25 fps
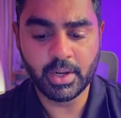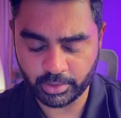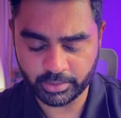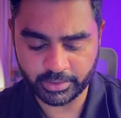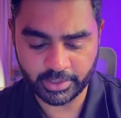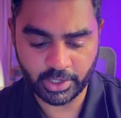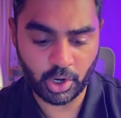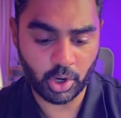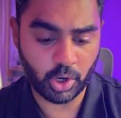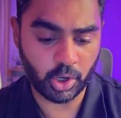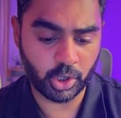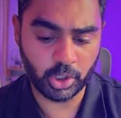
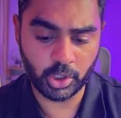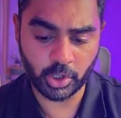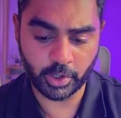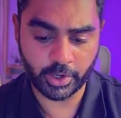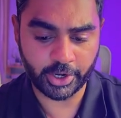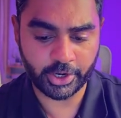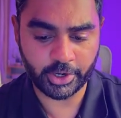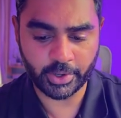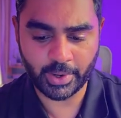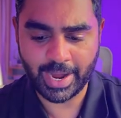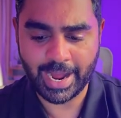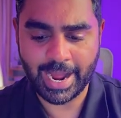They're not going to look
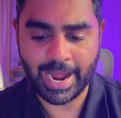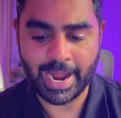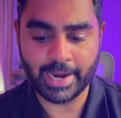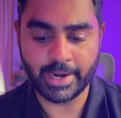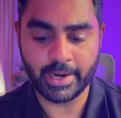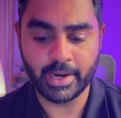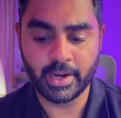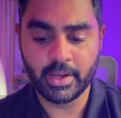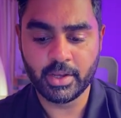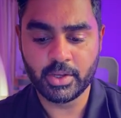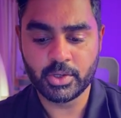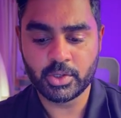at your
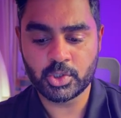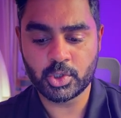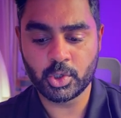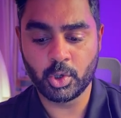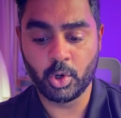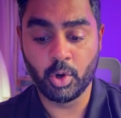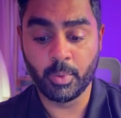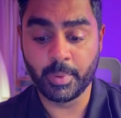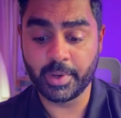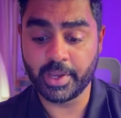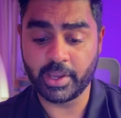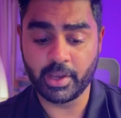ad.
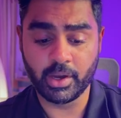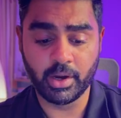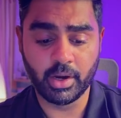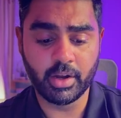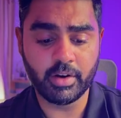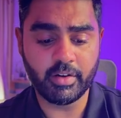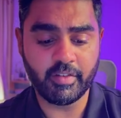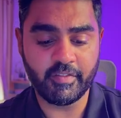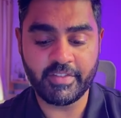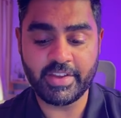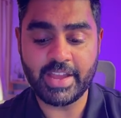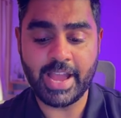So over
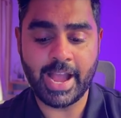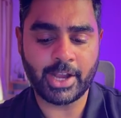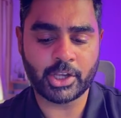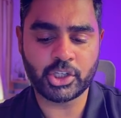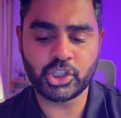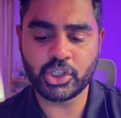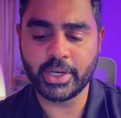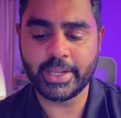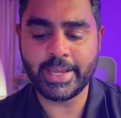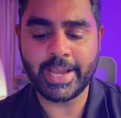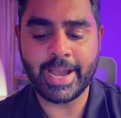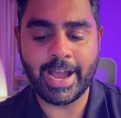here, we
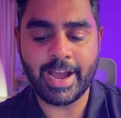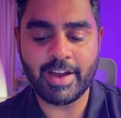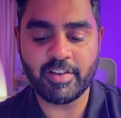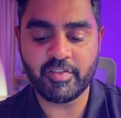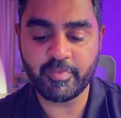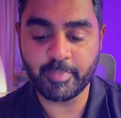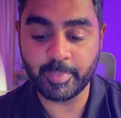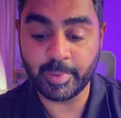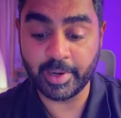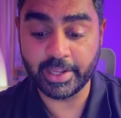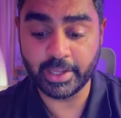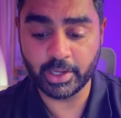actually
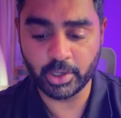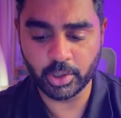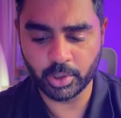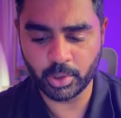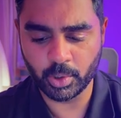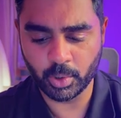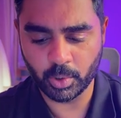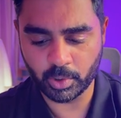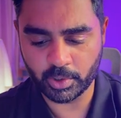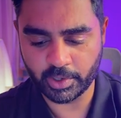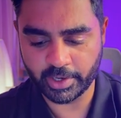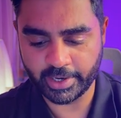have pretty good
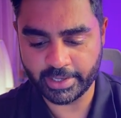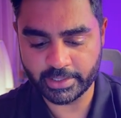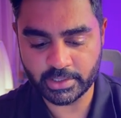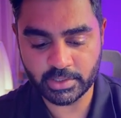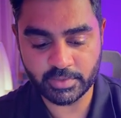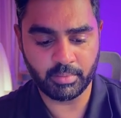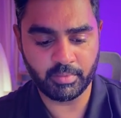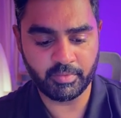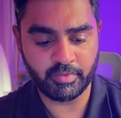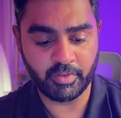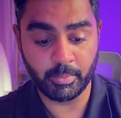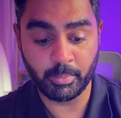hook
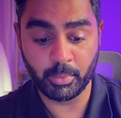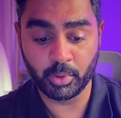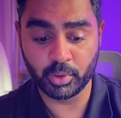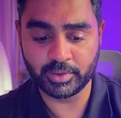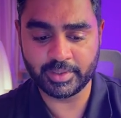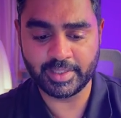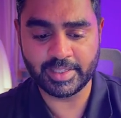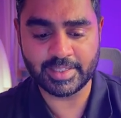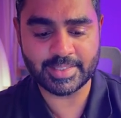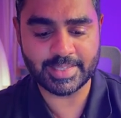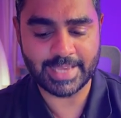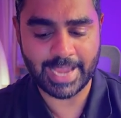rates for both
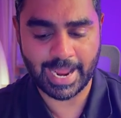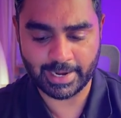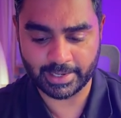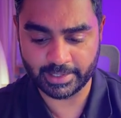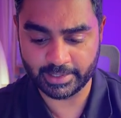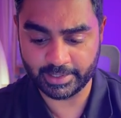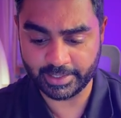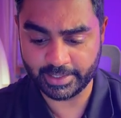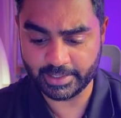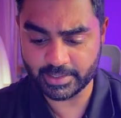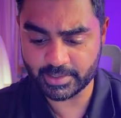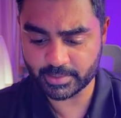these
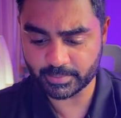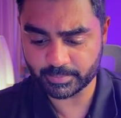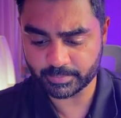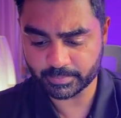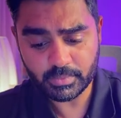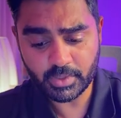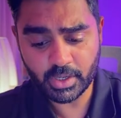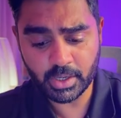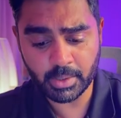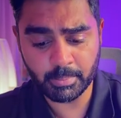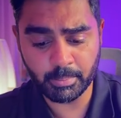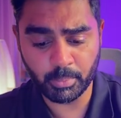categories.
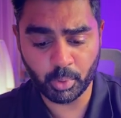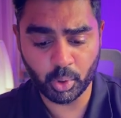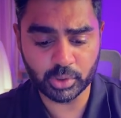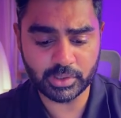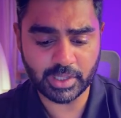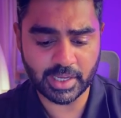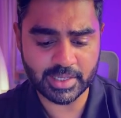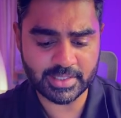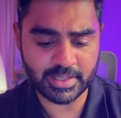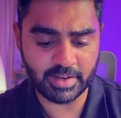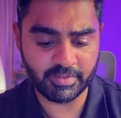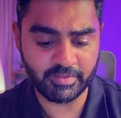Both
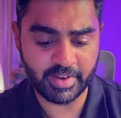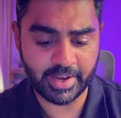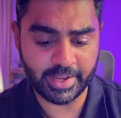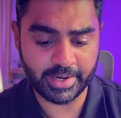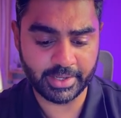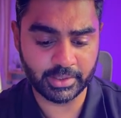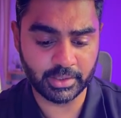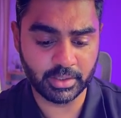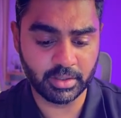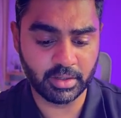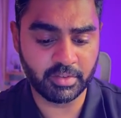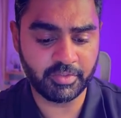are somewhere
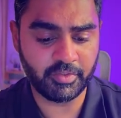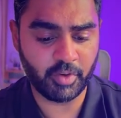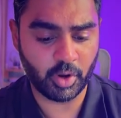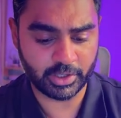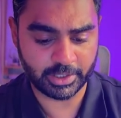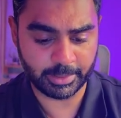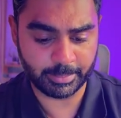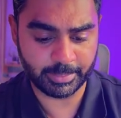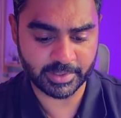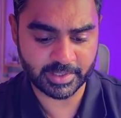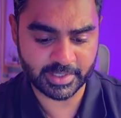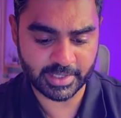in the
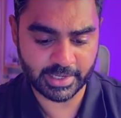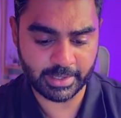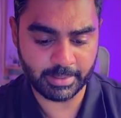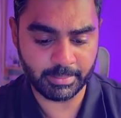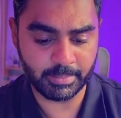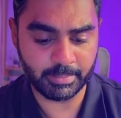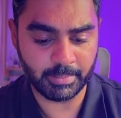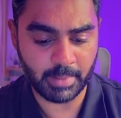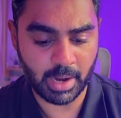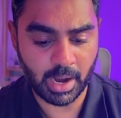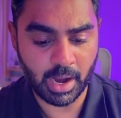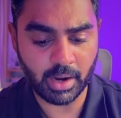
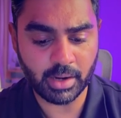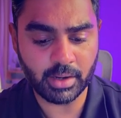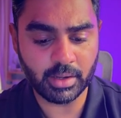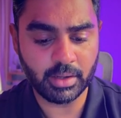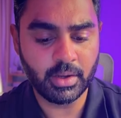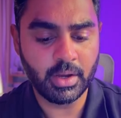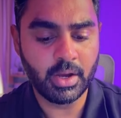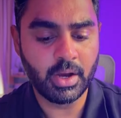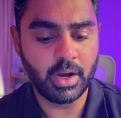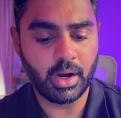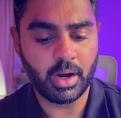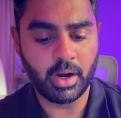40% mark,
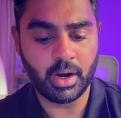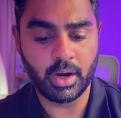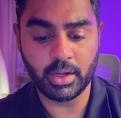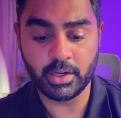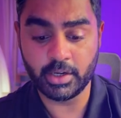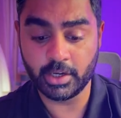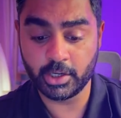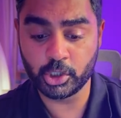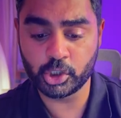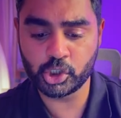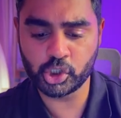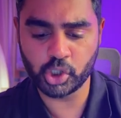a
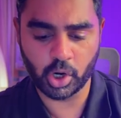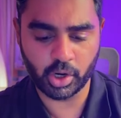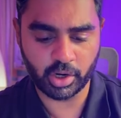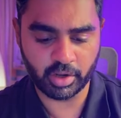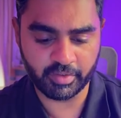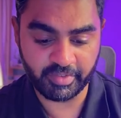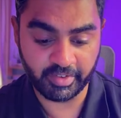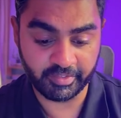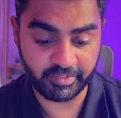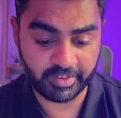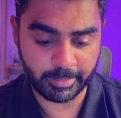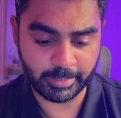little short
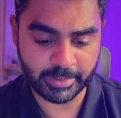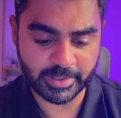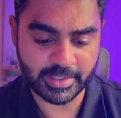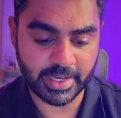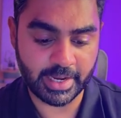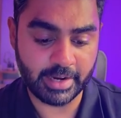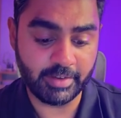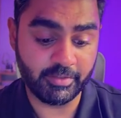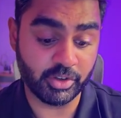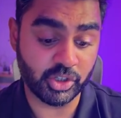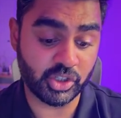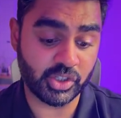of
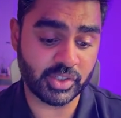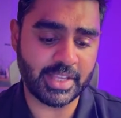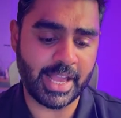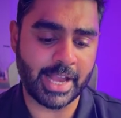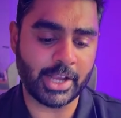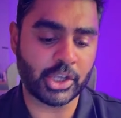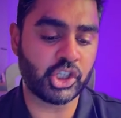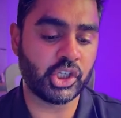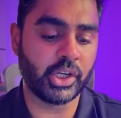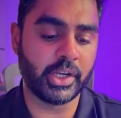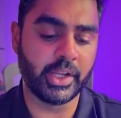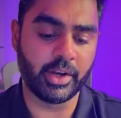50%, which is
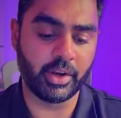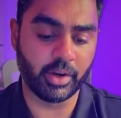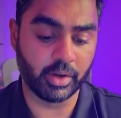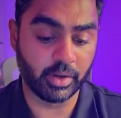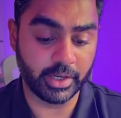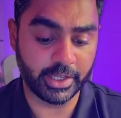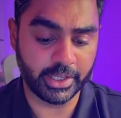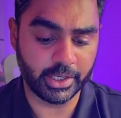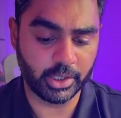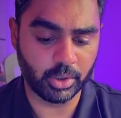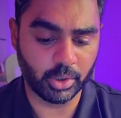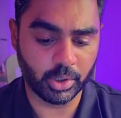actually
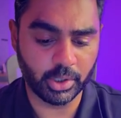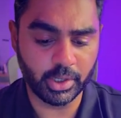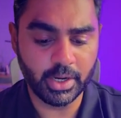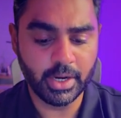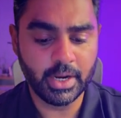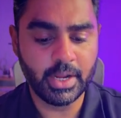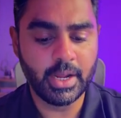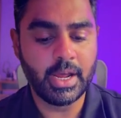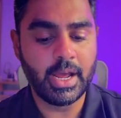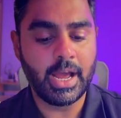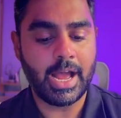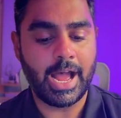really good.
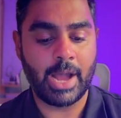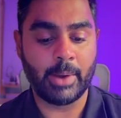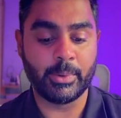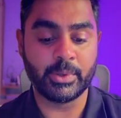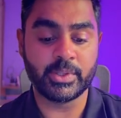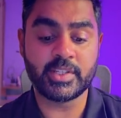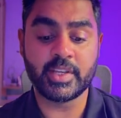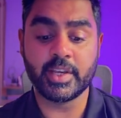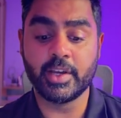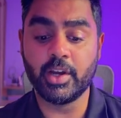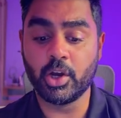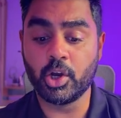I
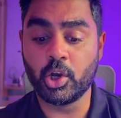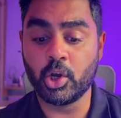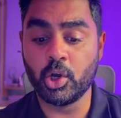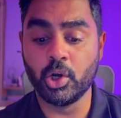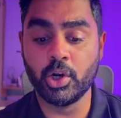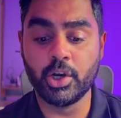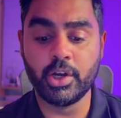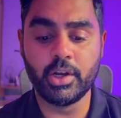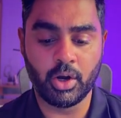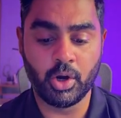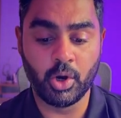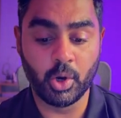would say a
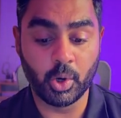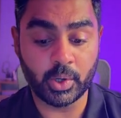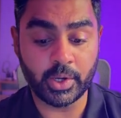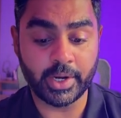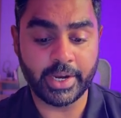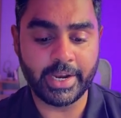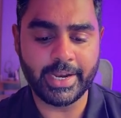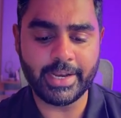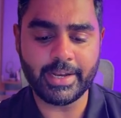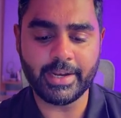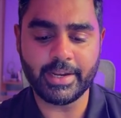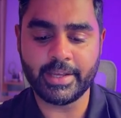good hook
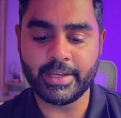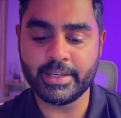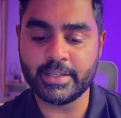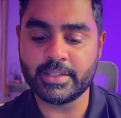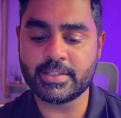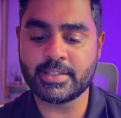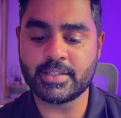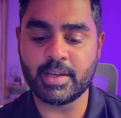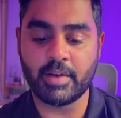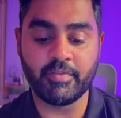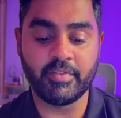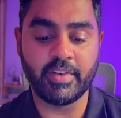rate is
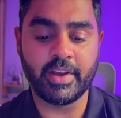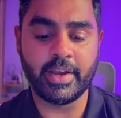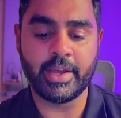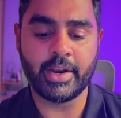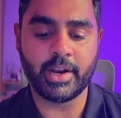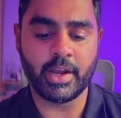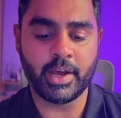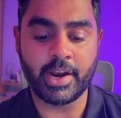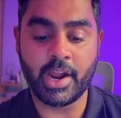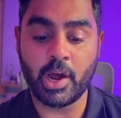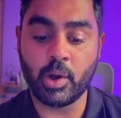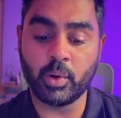somewhere
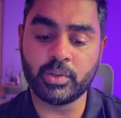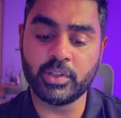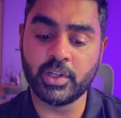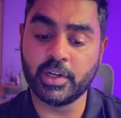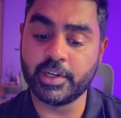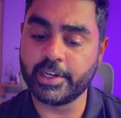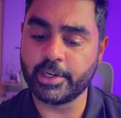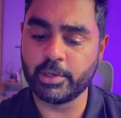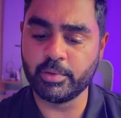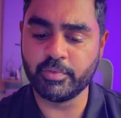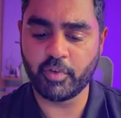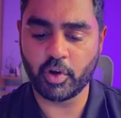around
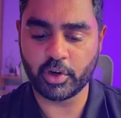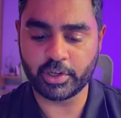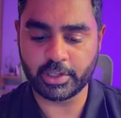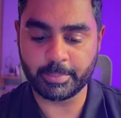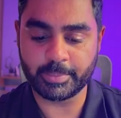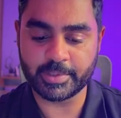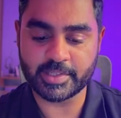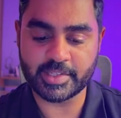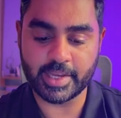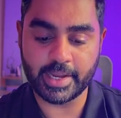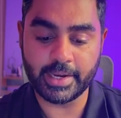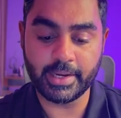30 to
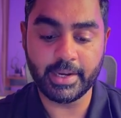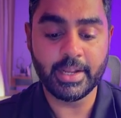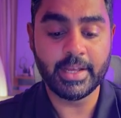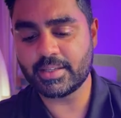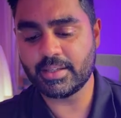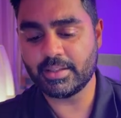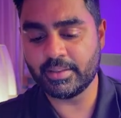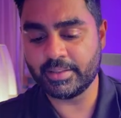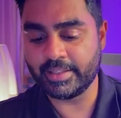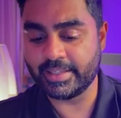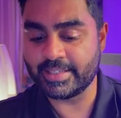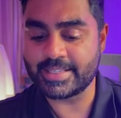40%.
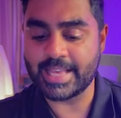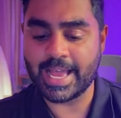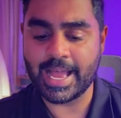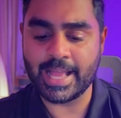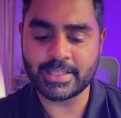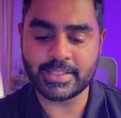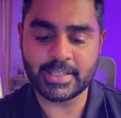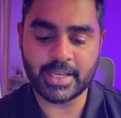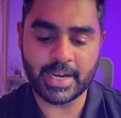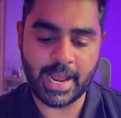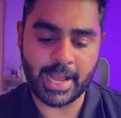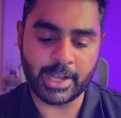These
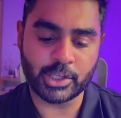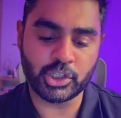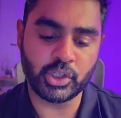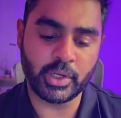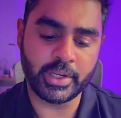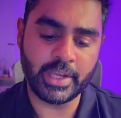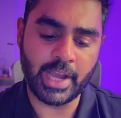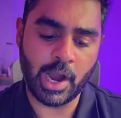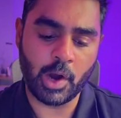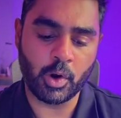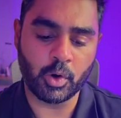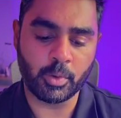ads are
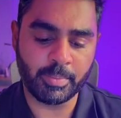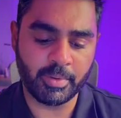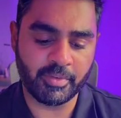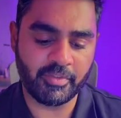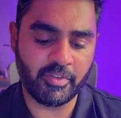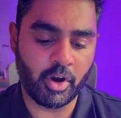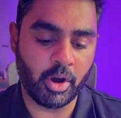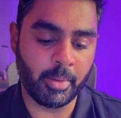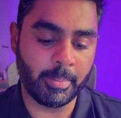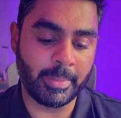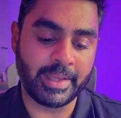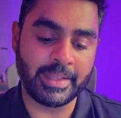actually
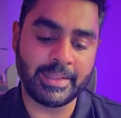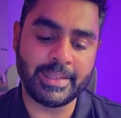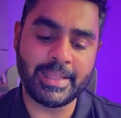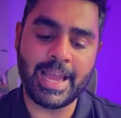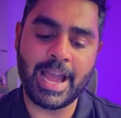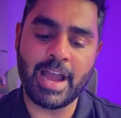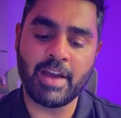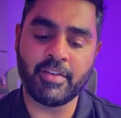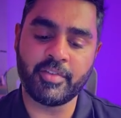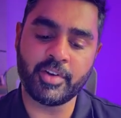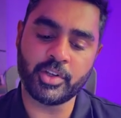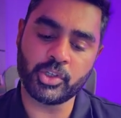outperforming the
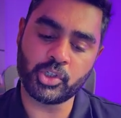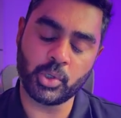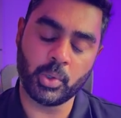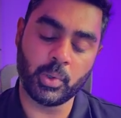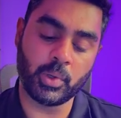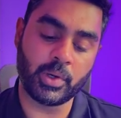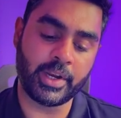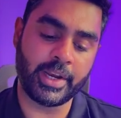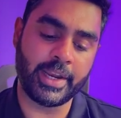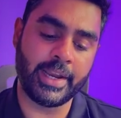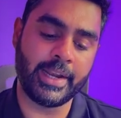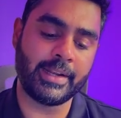average
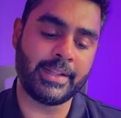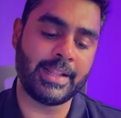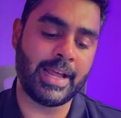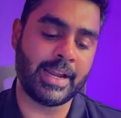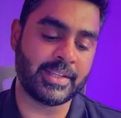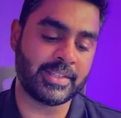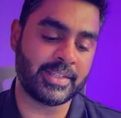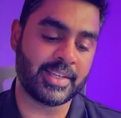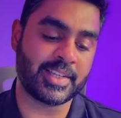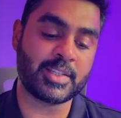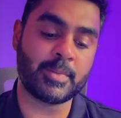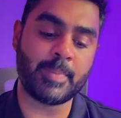hook rate that
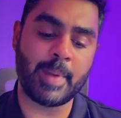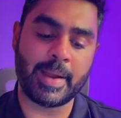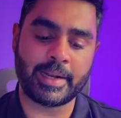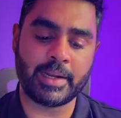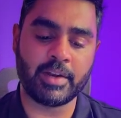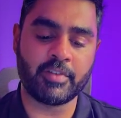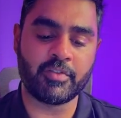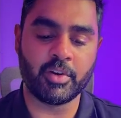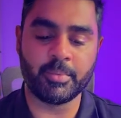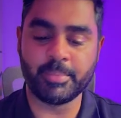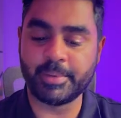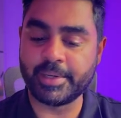is
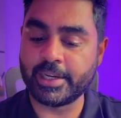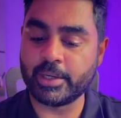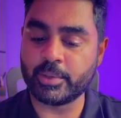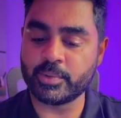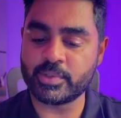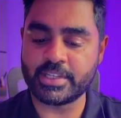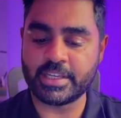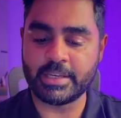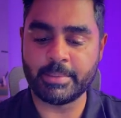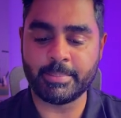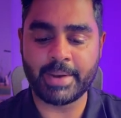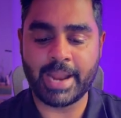expected from
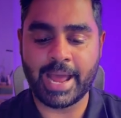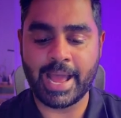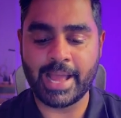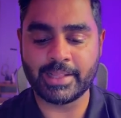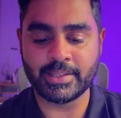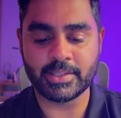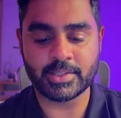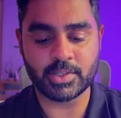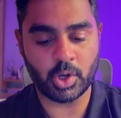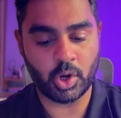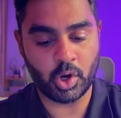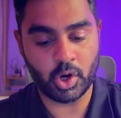D2C
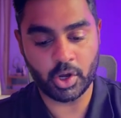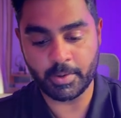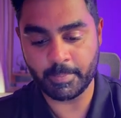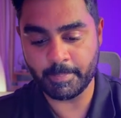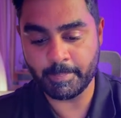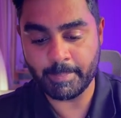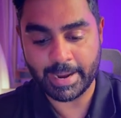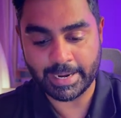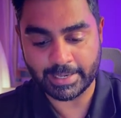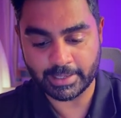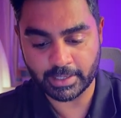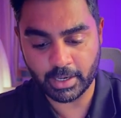brands on
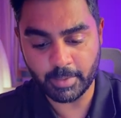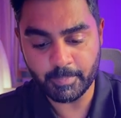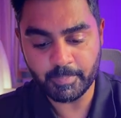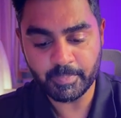Meta.